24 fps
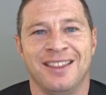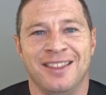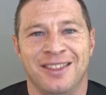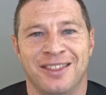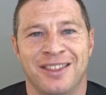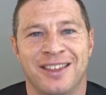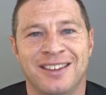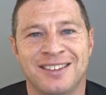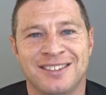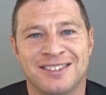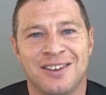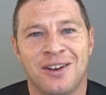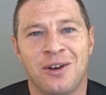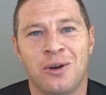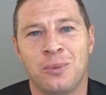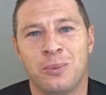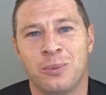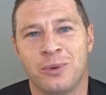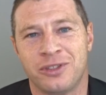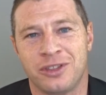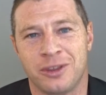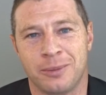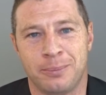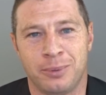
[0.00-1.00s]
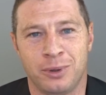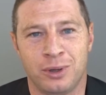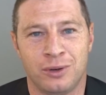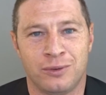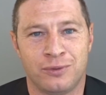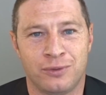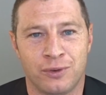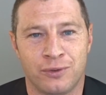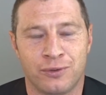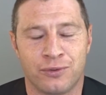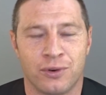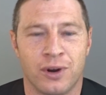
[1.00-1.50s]
This home with the
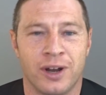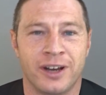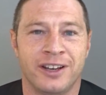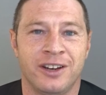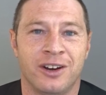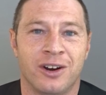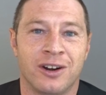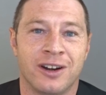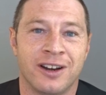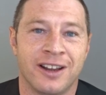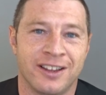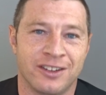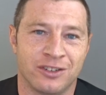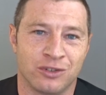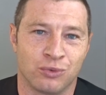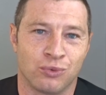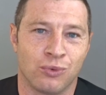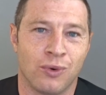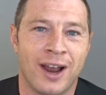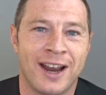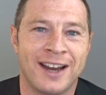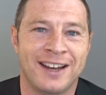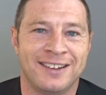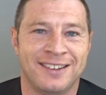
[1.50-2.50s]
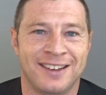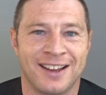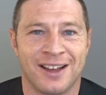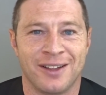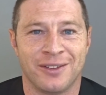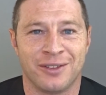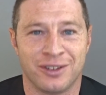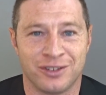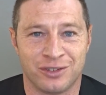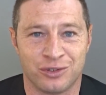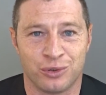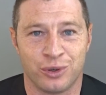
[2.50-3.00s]
beautiful front yard is right
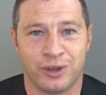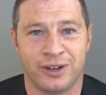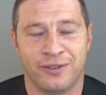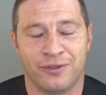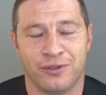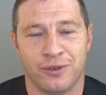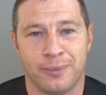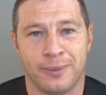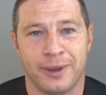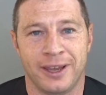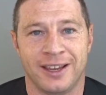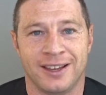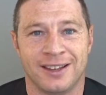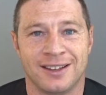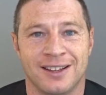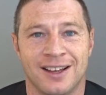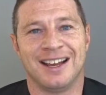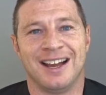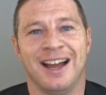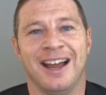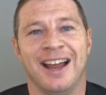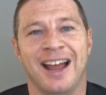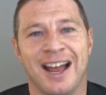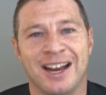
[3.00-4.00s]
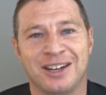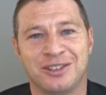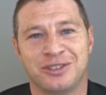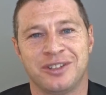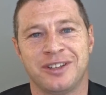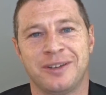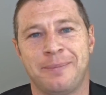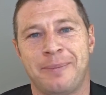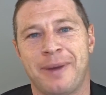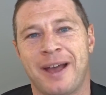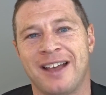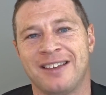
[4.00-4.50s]
down the street from me. I
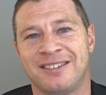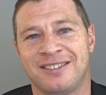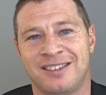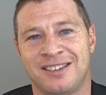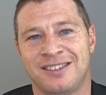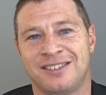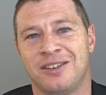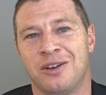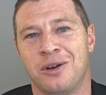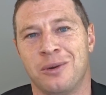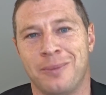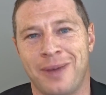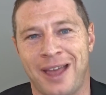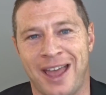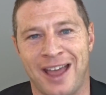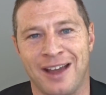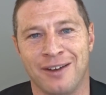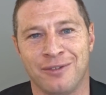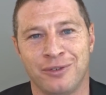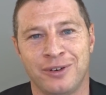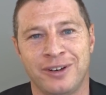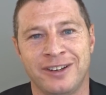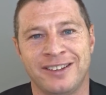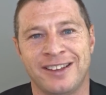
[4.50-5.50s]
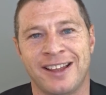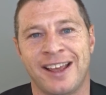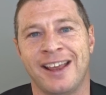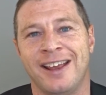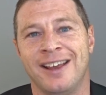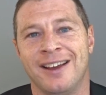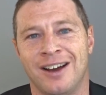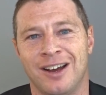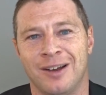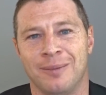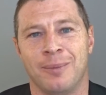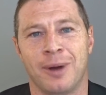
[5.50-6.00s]
actually pass this home every
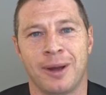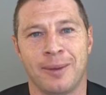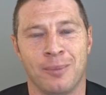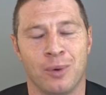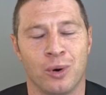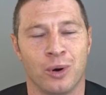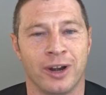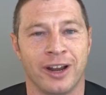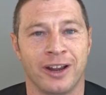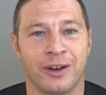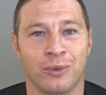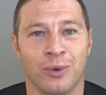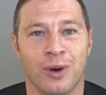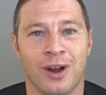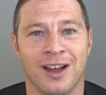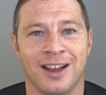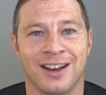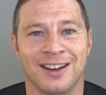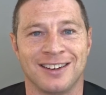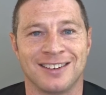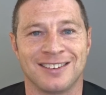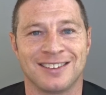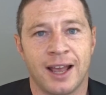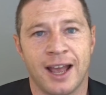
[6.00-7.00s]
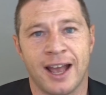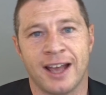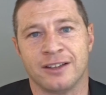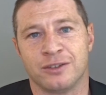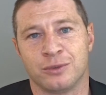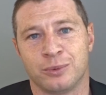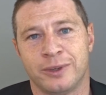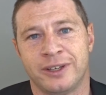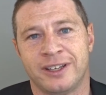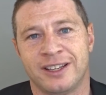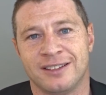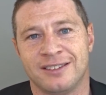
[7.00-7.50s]
day on my morning run.
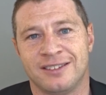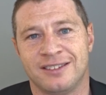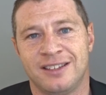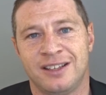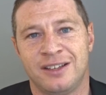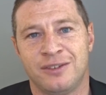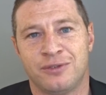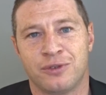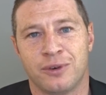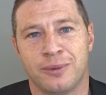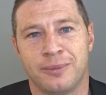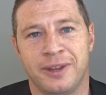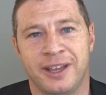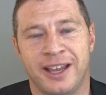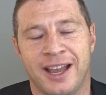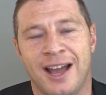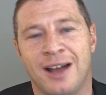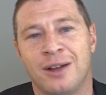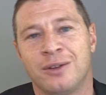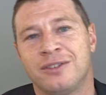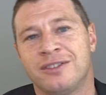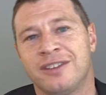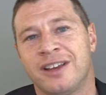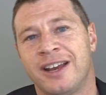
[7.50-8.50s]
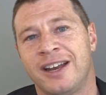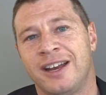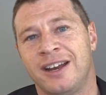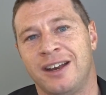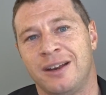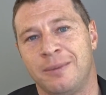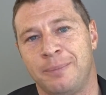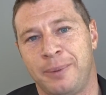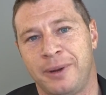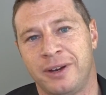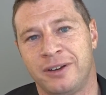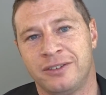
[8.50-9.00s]
As we can see from the outside,
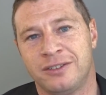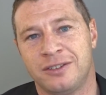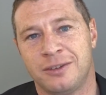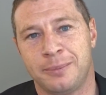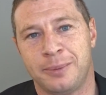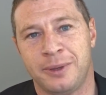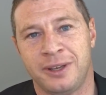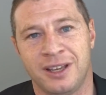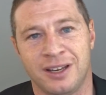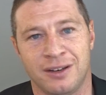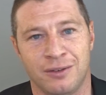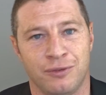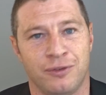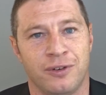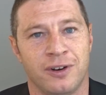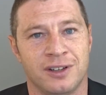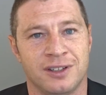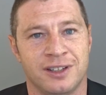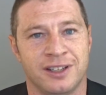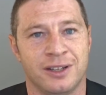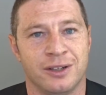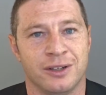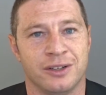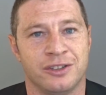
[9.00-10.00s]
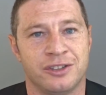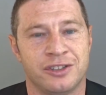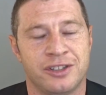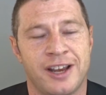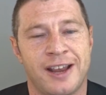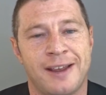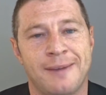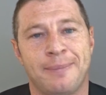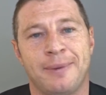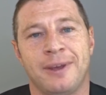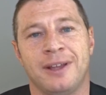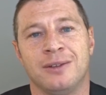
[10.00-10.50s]
it appears to be in fairly good
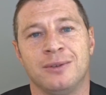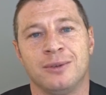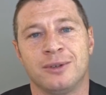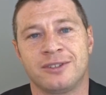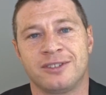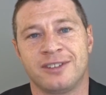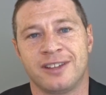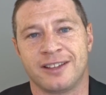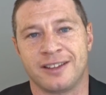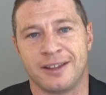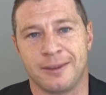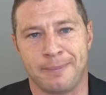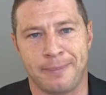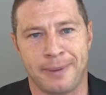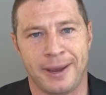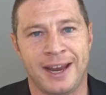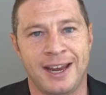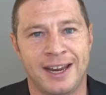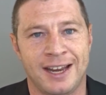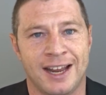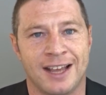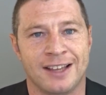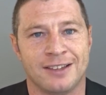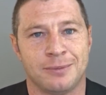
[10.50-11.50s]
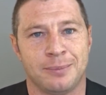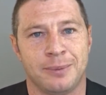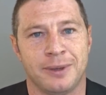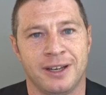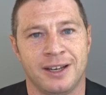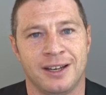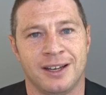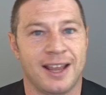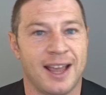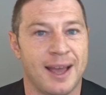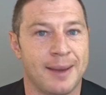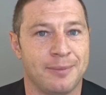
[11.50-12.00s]
shape. It looks like the paint has
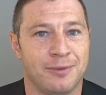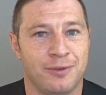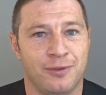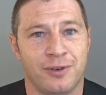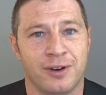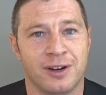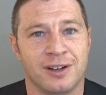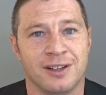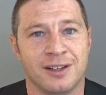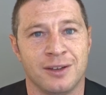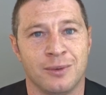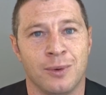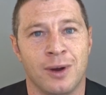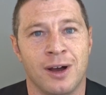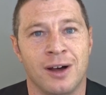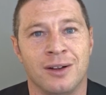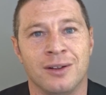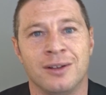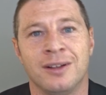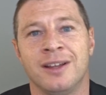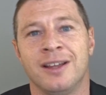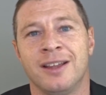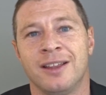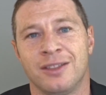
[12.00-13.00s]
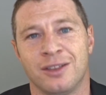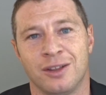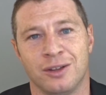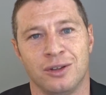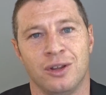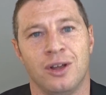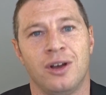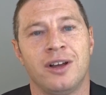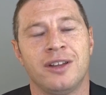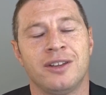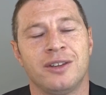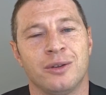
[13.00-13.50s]
been kept fairly well. The
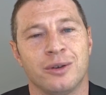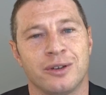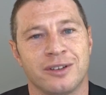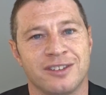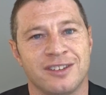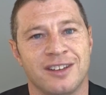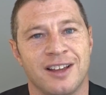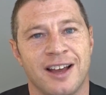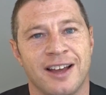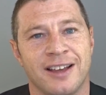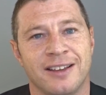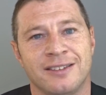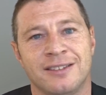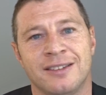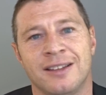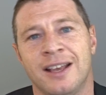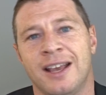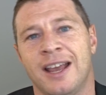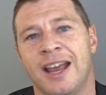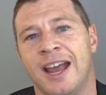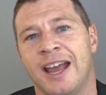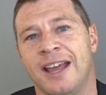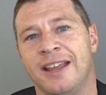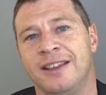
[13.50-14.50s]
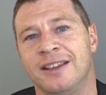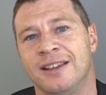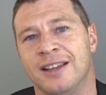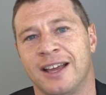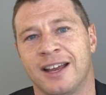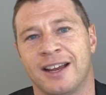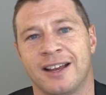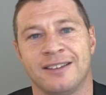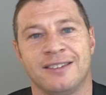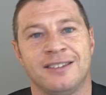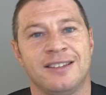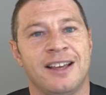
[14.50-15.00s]
lawn looks nice, and
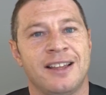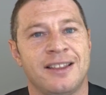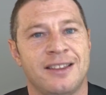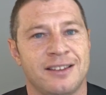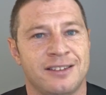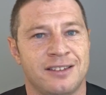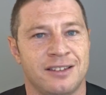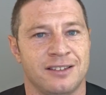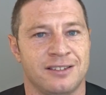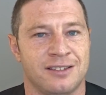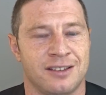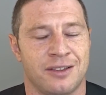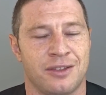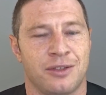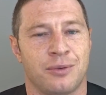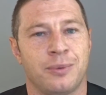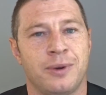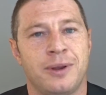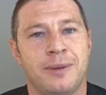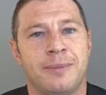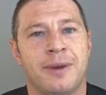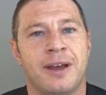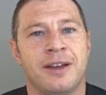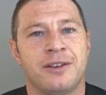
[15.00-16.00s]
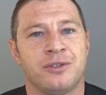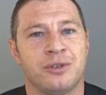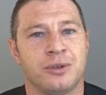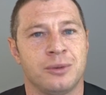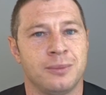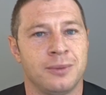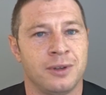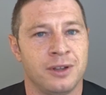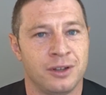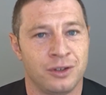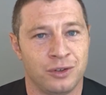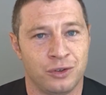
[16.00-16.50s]
like I said, this is a
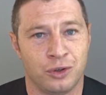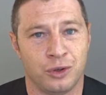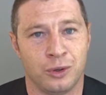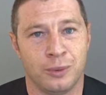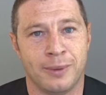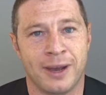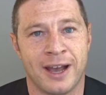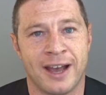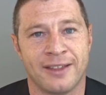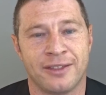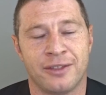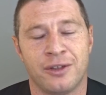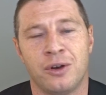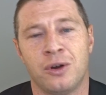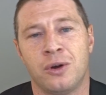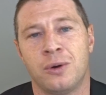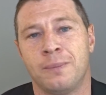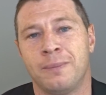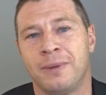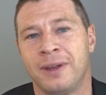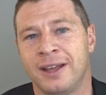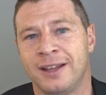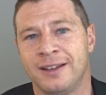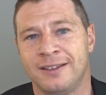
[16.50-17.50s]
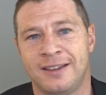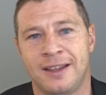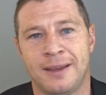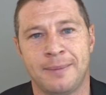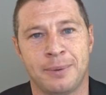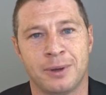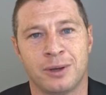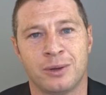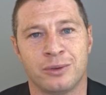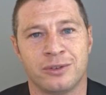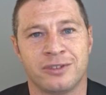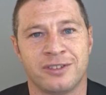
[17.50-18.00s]
3-bedroom, 2-bath home,
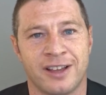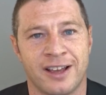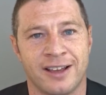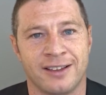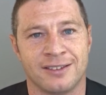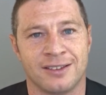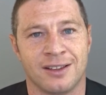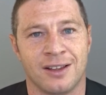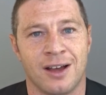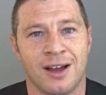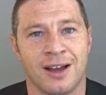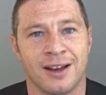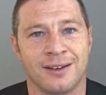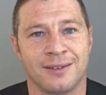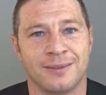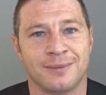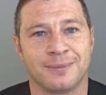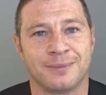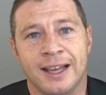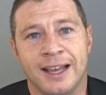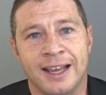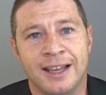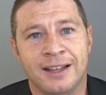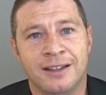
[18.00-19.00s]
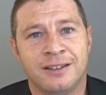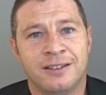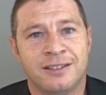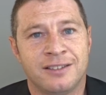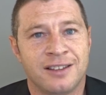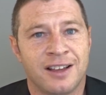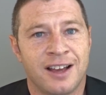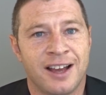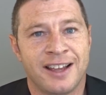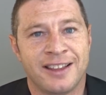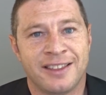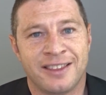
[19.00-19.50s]
typical size lot.
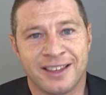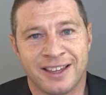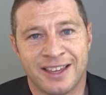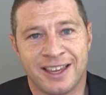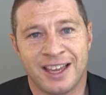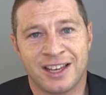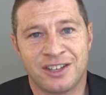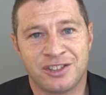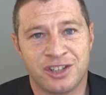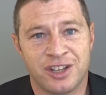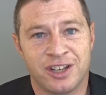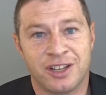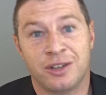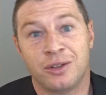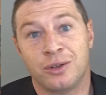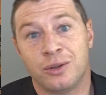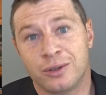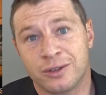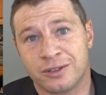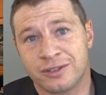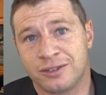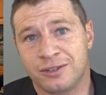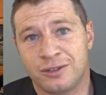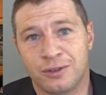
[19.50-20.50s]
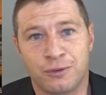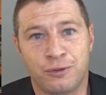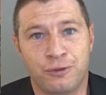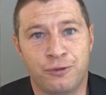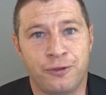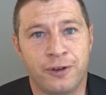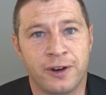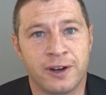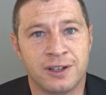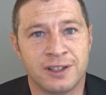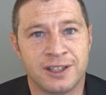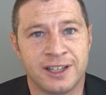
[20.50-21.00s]
Inside, the kitchen looks
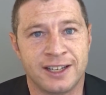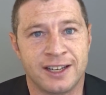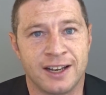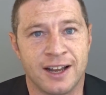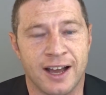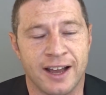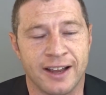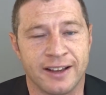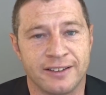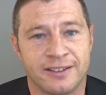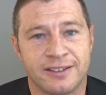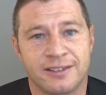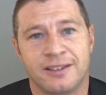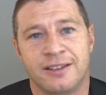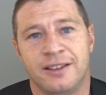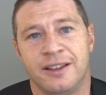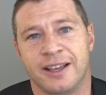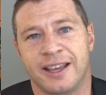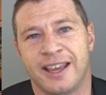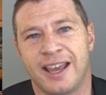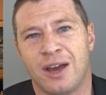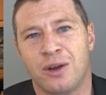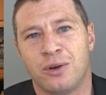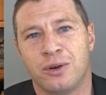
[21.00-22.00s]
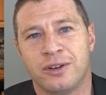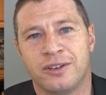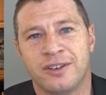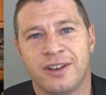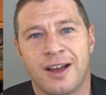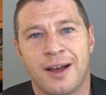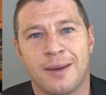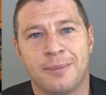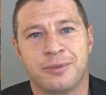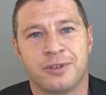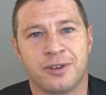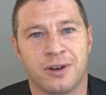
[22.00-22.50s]
fairly nice. The
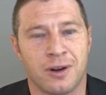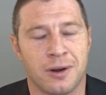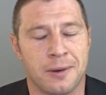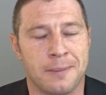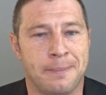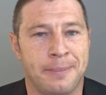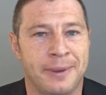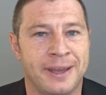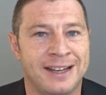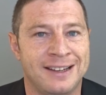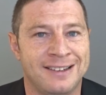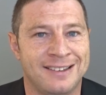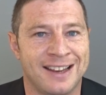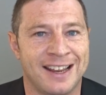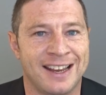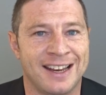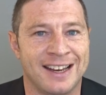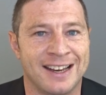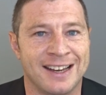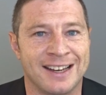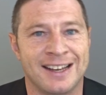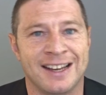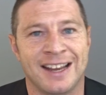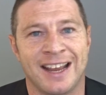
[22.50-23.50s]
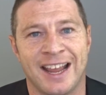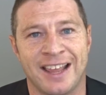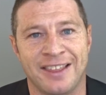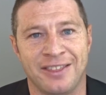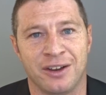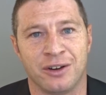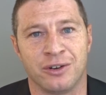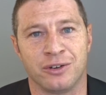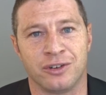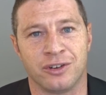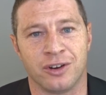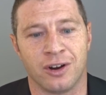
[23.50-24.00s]
countertops are a bit dated and
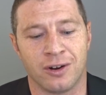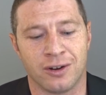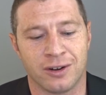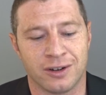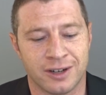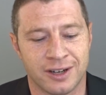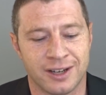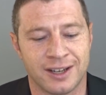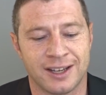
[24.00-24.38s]
they're dark,